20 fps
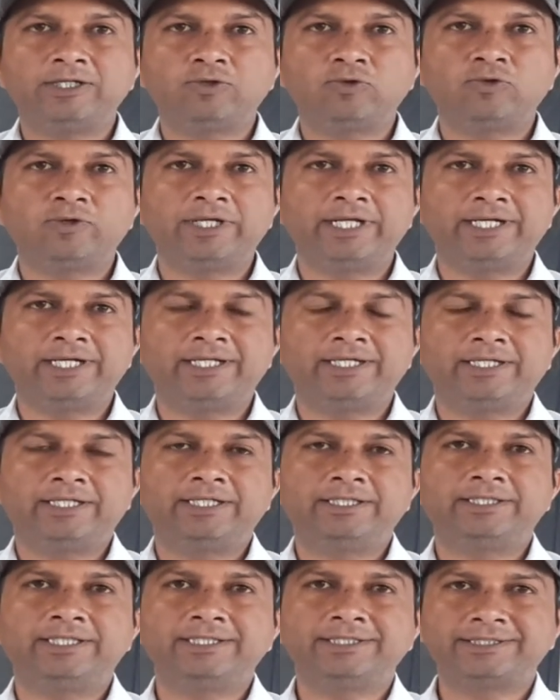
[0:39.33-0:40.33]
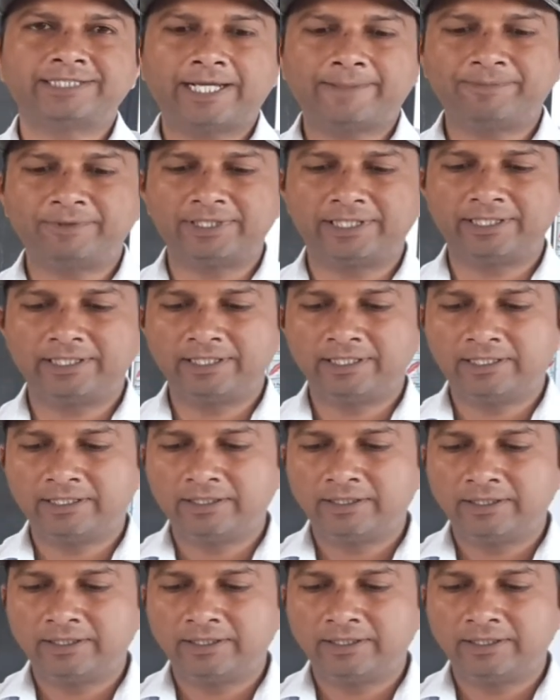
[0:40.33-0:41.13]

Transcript: included in this chapter.